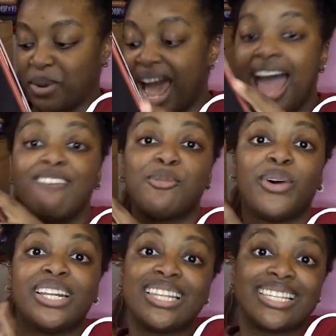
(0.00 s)
But I've
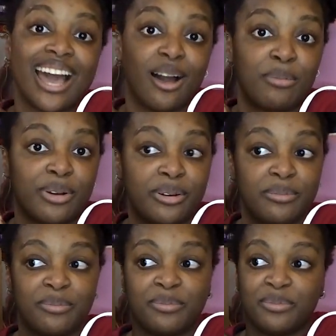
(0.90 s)
wanted this
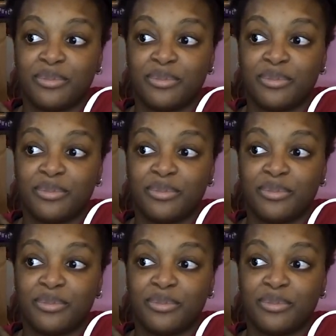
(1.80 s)
album